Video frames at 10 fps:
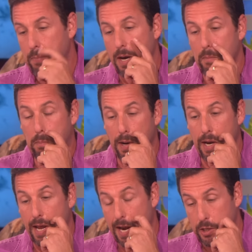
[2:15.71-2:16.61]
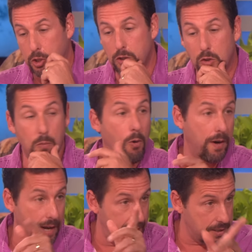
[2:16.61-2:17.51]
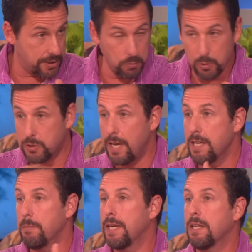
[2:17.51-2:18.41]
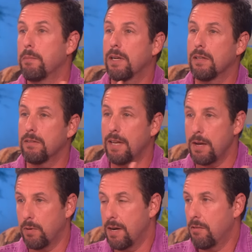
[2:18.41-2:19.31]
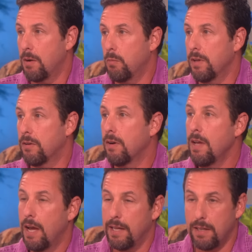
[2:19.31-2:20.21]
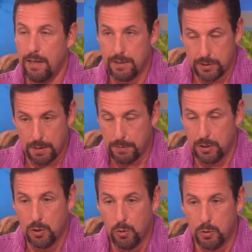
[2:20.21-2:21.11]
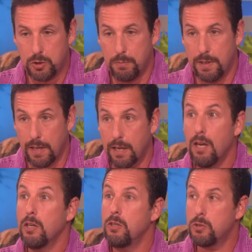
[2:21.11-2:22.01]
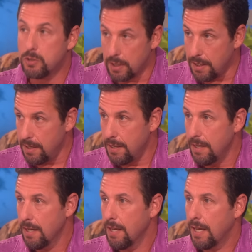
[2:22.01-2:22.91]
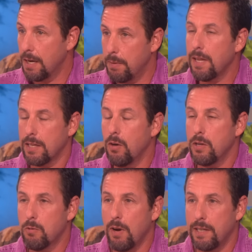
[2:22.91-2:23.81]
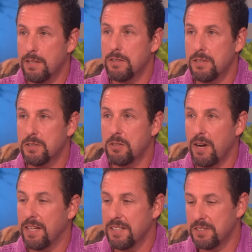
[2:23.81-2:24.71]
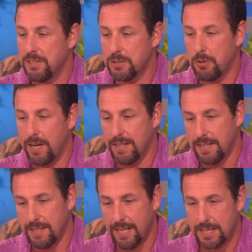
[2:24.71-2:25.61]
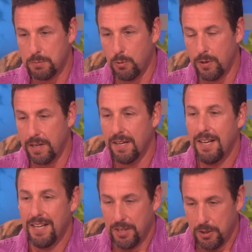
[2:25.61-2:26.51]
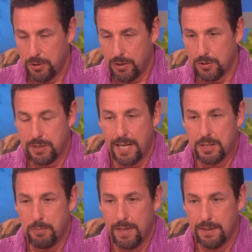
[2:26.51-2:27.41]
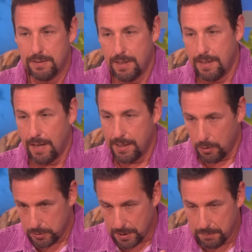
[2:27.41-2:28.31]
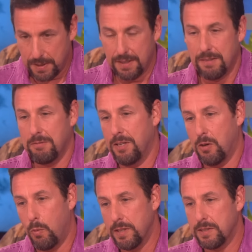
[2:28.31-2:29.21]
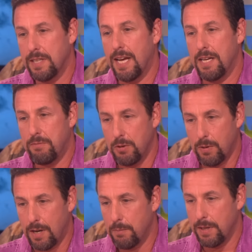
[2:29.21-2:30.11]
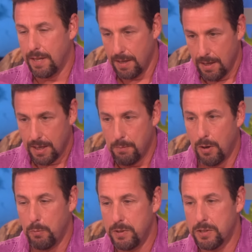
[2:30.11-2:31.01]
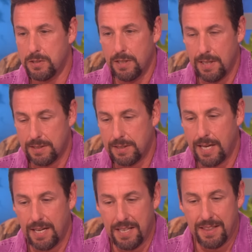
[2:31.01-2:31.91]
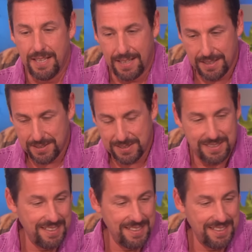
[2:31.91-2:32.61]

Yeah. But I should do it more. And Aniston will say to me in the middle of the night, whenever I'm with her, something cool. She'll be like, you see? And I'll be like, no, you're right. This is great. This is great. And then the next morning, she'll text me and say, I know something, you know, Wednesday night if you want. I'll be like, come on, we just did that Saturday thing. Let's...